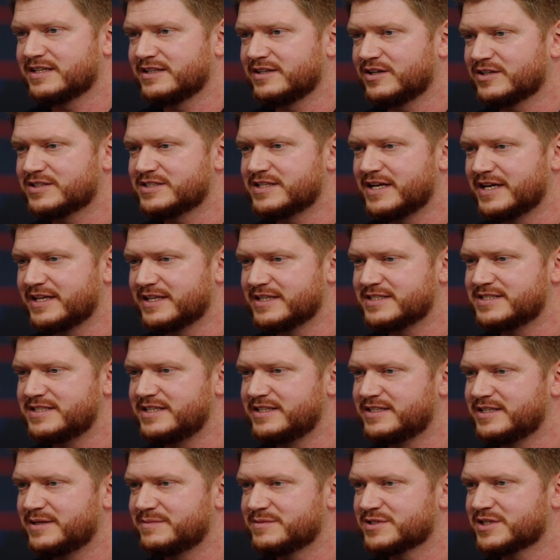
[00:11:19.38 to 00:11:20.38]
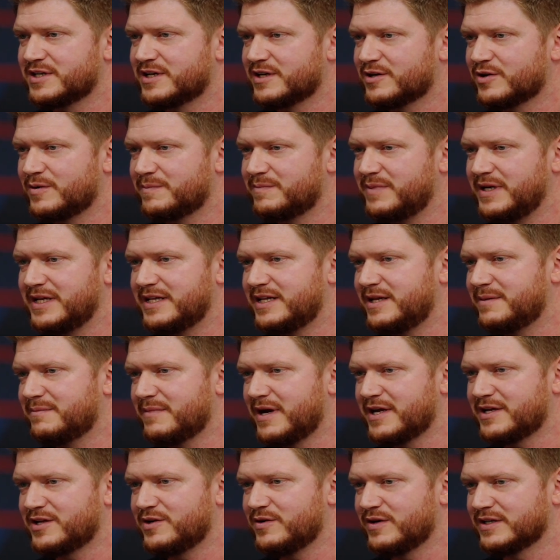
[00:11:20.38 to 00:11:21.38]
not saying the CTEM is going to completely
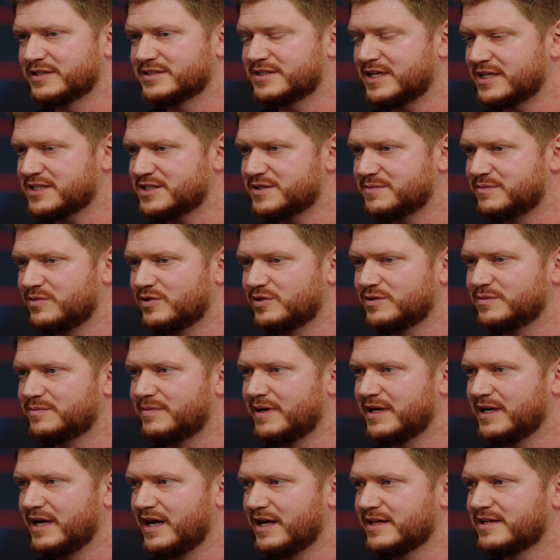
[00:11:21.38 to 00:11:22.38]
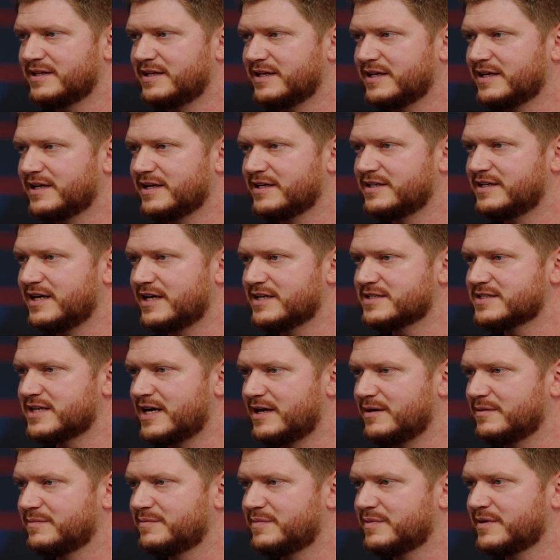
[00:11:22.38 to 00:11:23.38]
make you untouchable, but I think it does
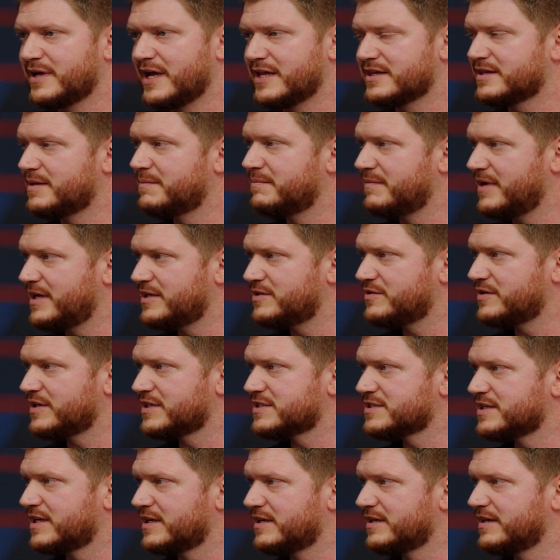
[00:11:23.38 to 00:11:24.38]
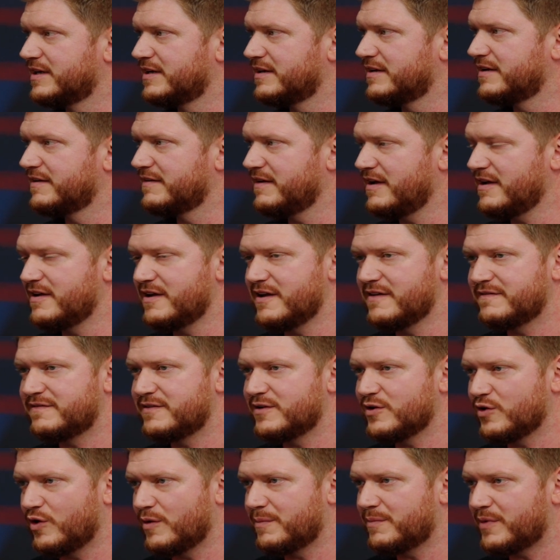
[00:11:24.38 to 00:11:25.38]
help get the metrics. And if
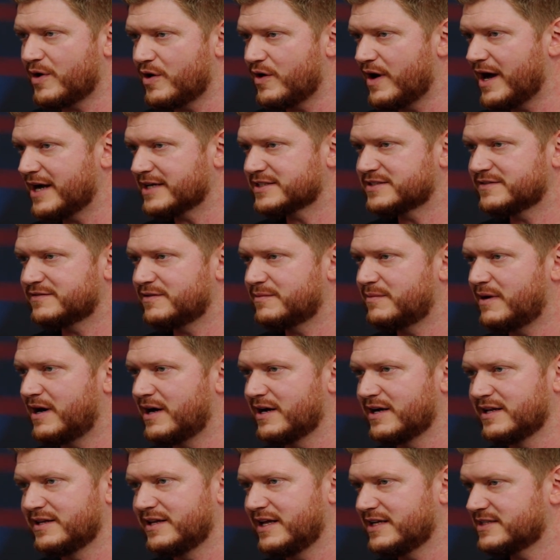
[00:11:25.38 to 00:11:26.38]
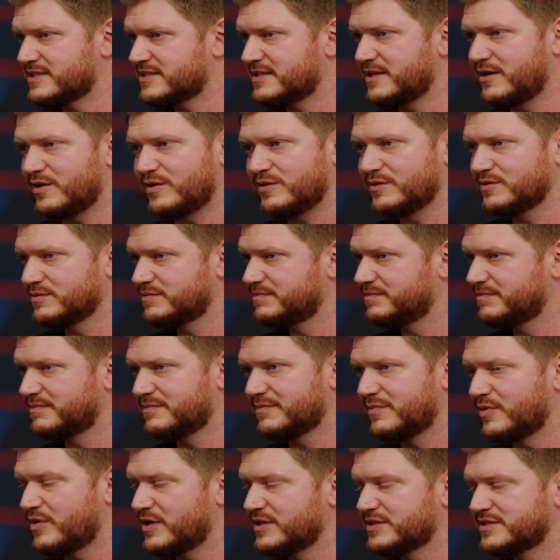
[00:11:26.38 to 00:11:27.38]
you are proactive about it, that's the whole
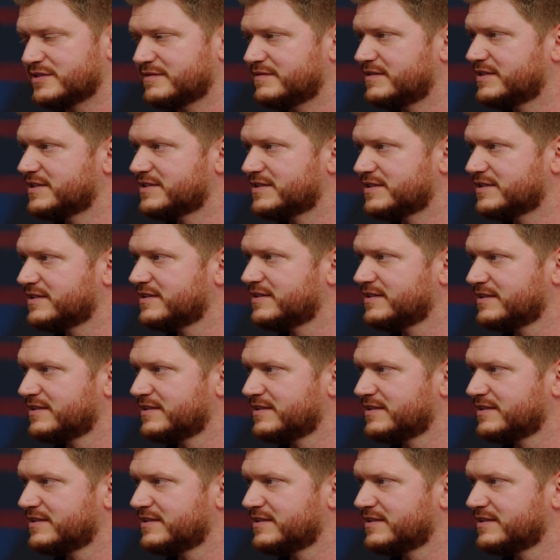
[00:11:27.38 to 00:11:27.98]
point of this.